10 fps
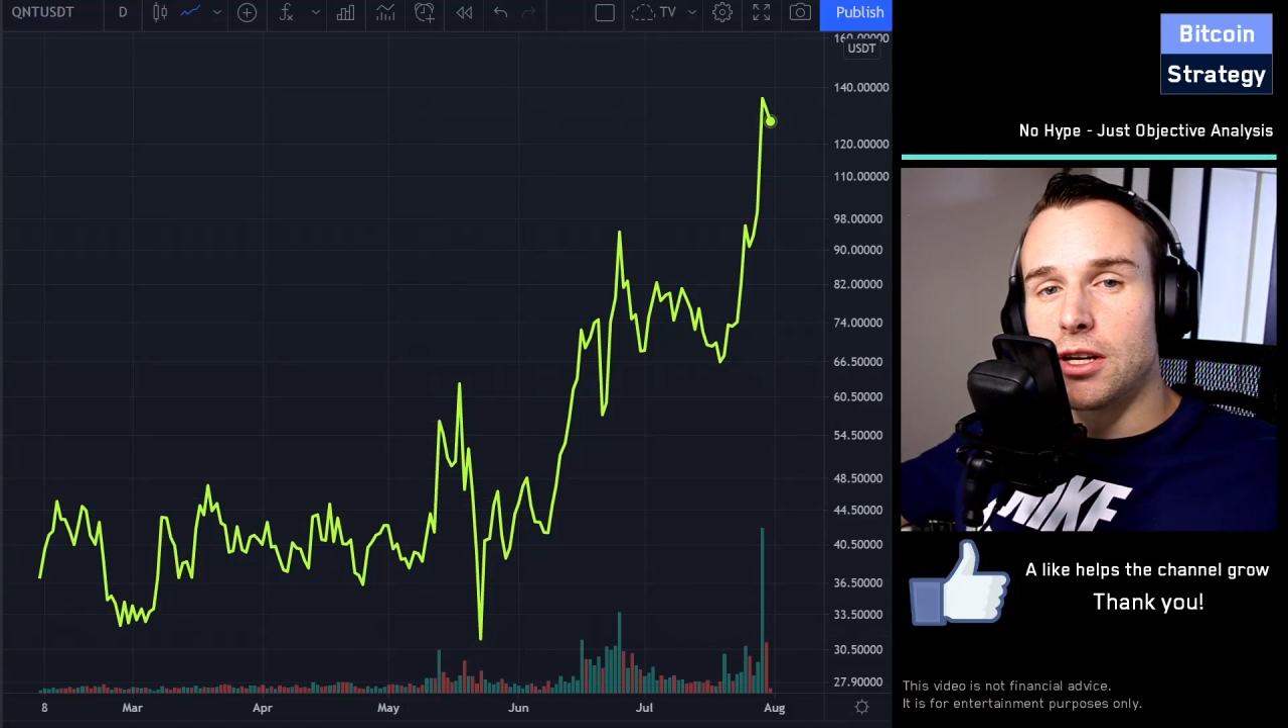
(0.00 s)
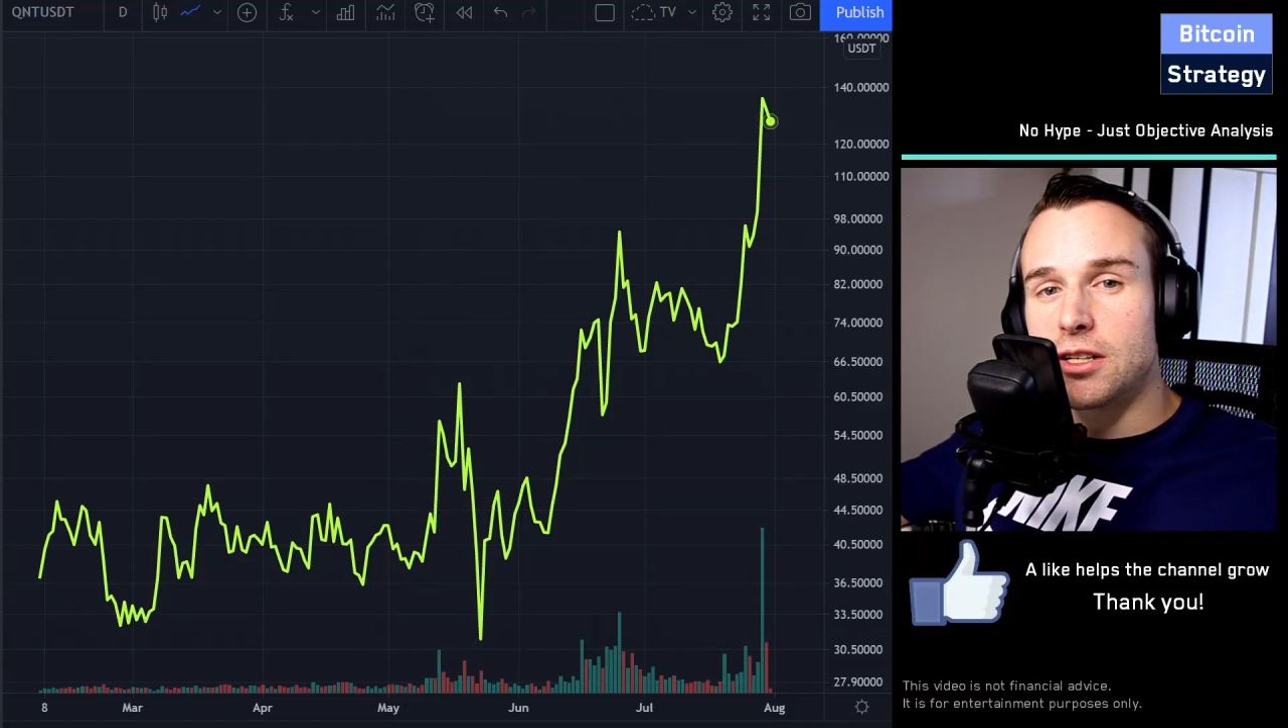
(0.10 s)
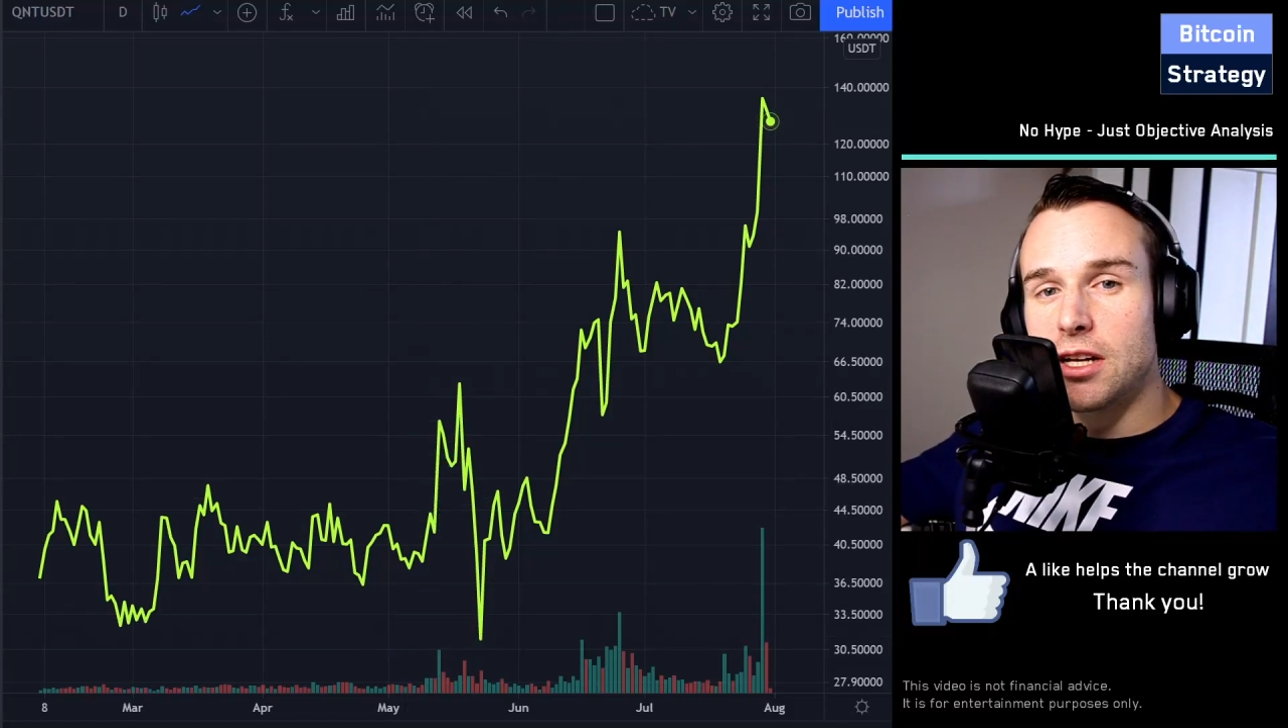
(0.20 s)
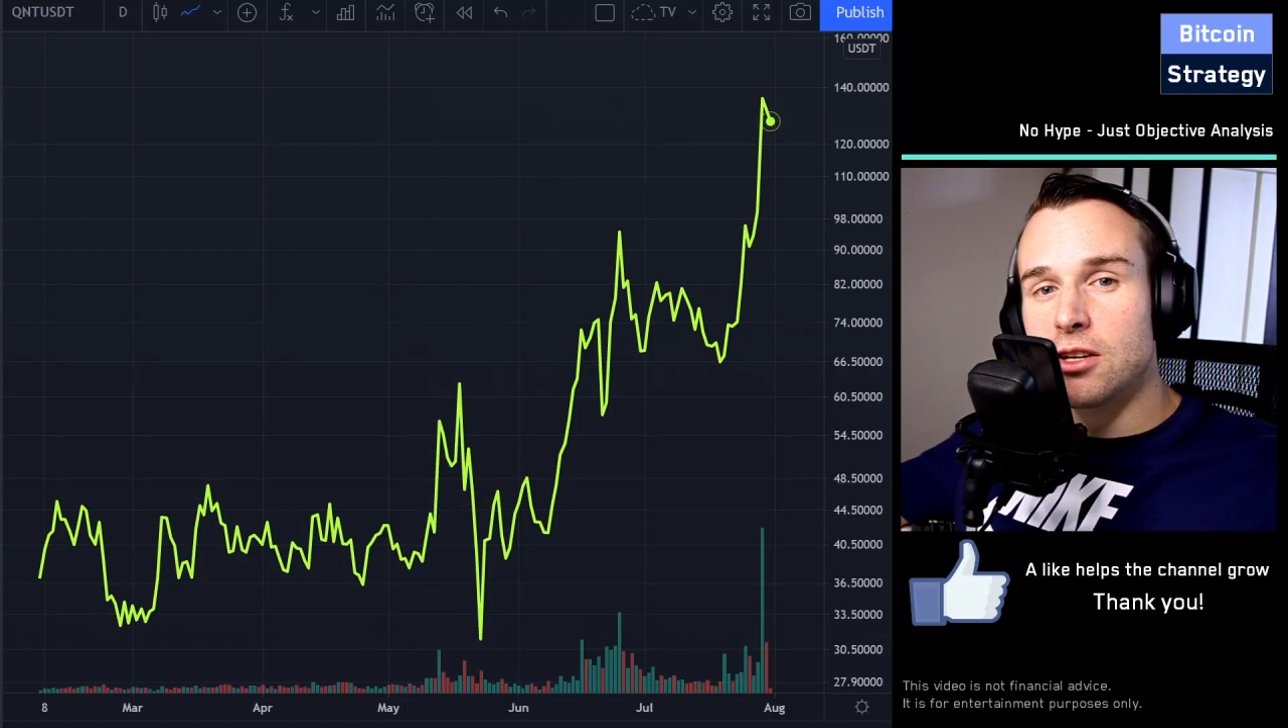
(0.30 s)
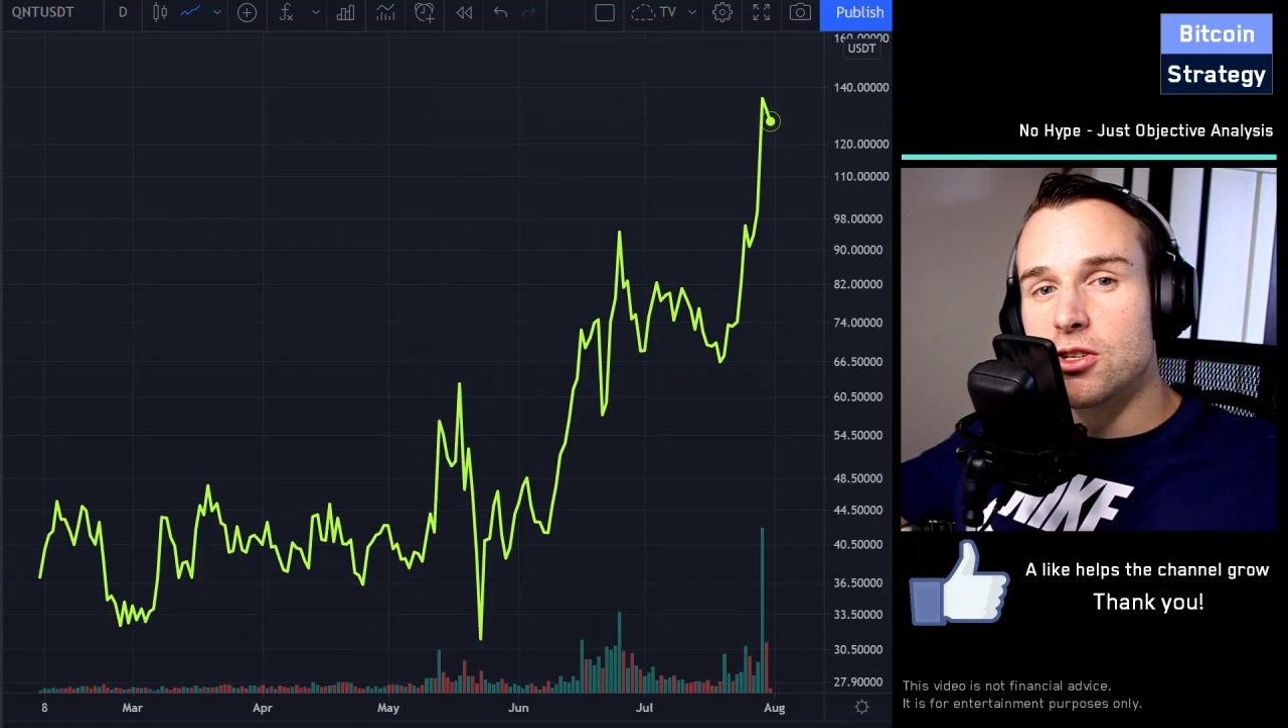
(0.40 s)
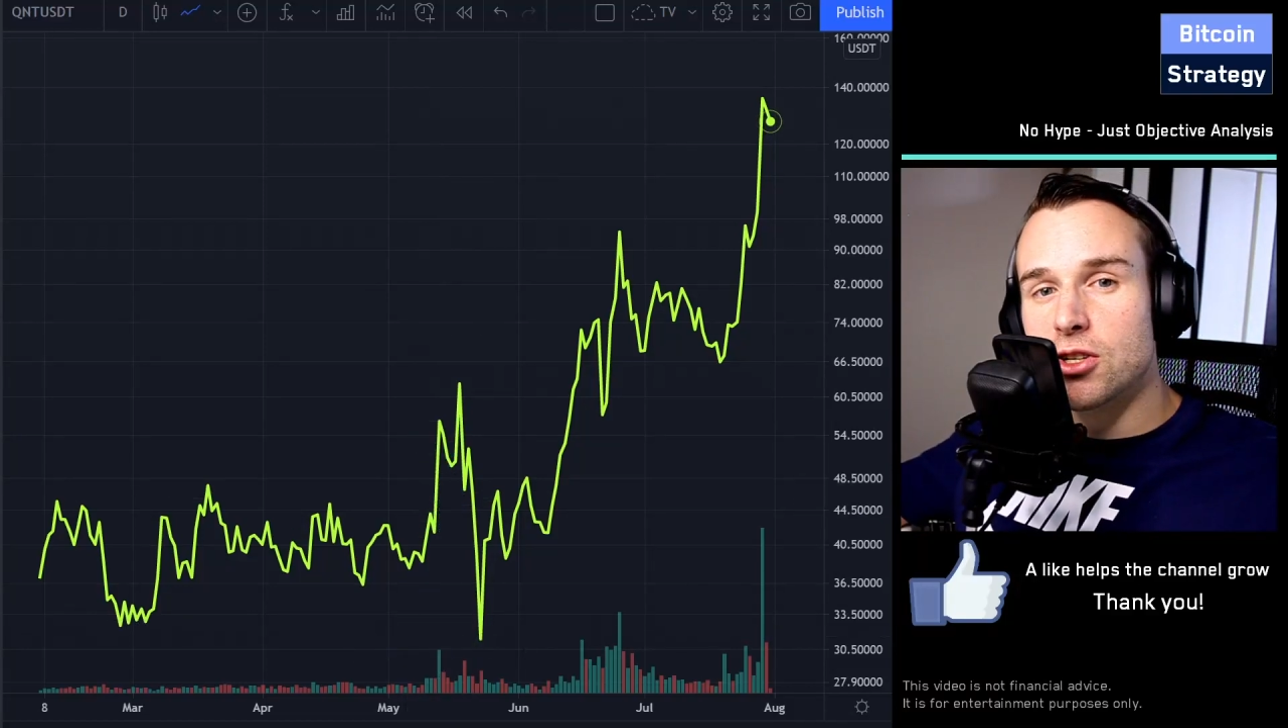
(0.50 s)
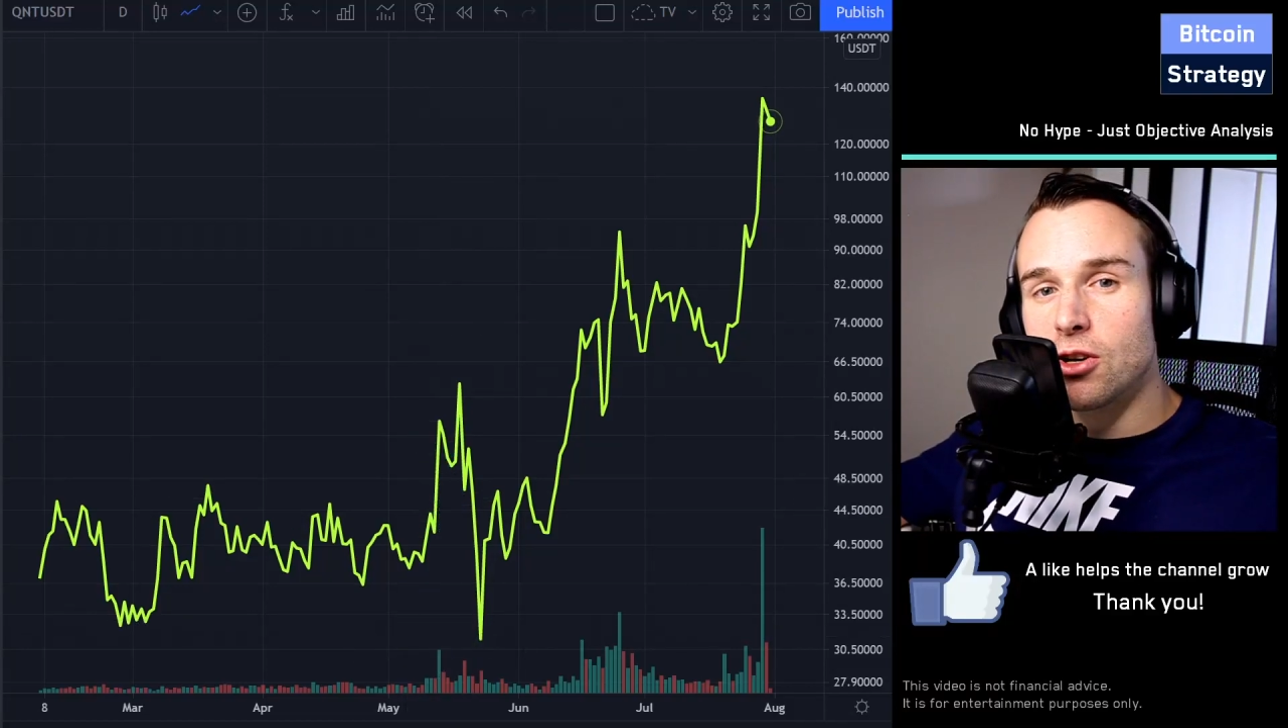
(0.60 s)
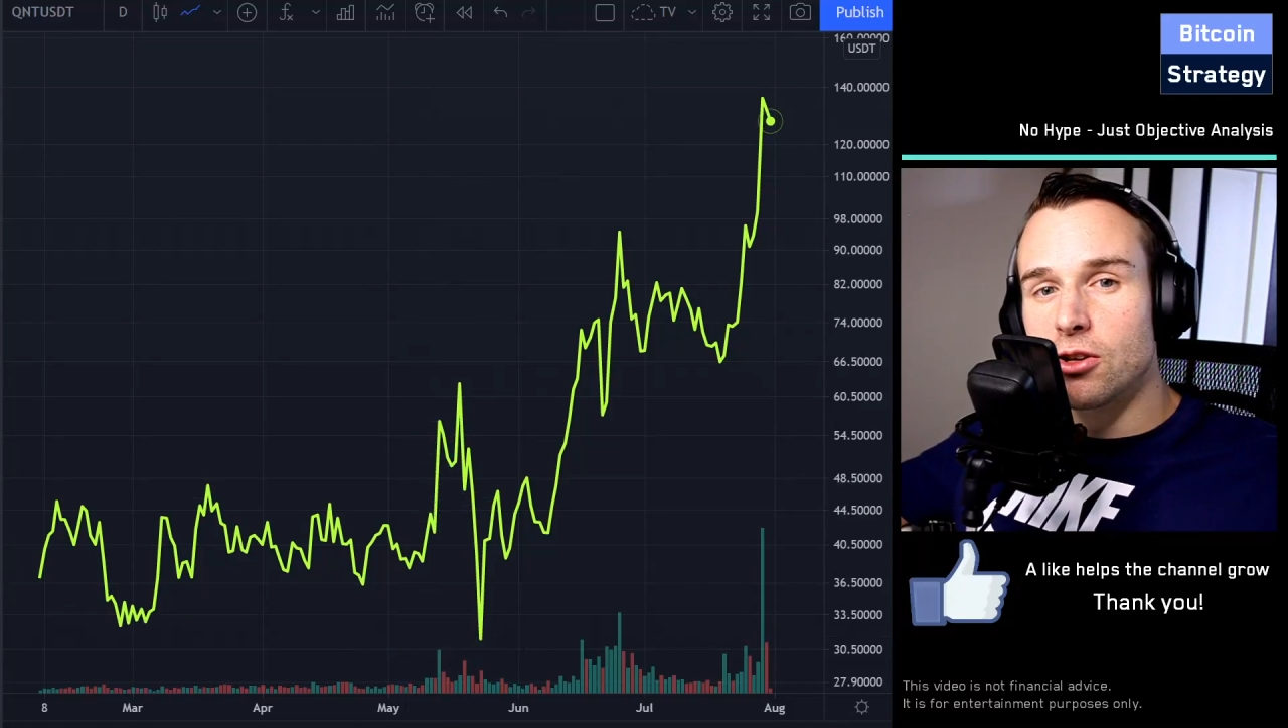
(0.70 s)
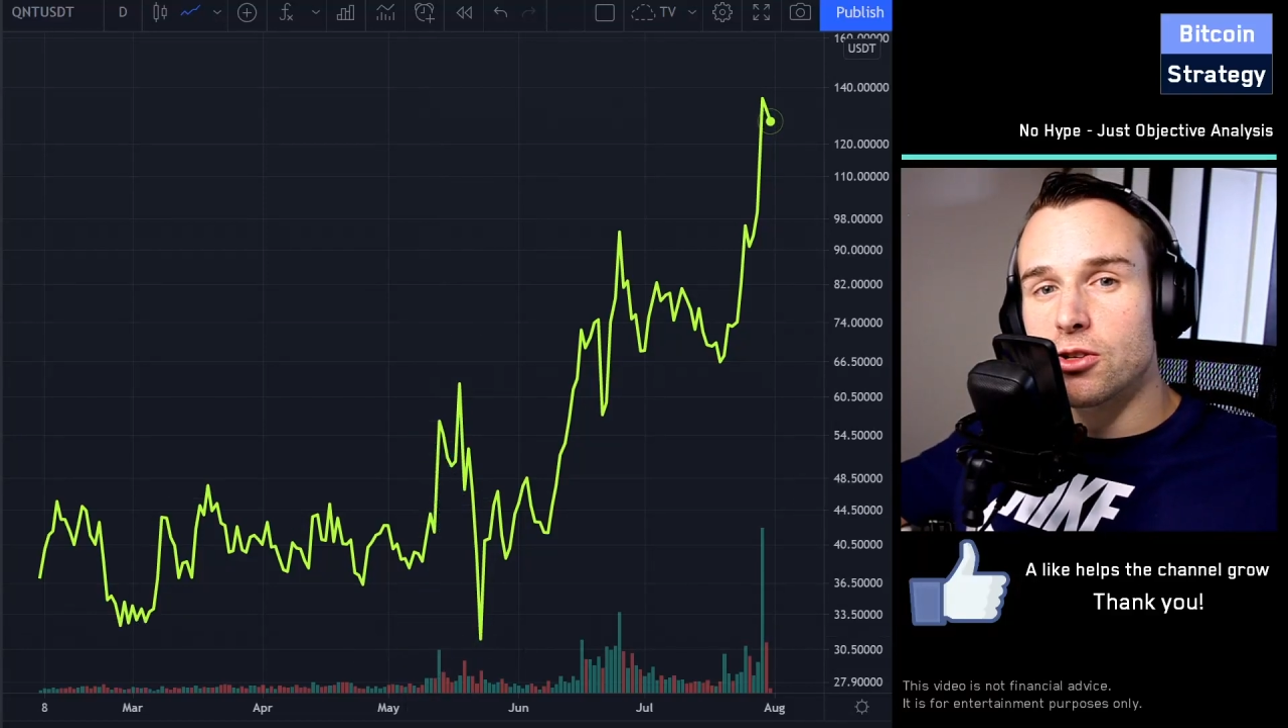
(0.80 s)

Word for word: attention on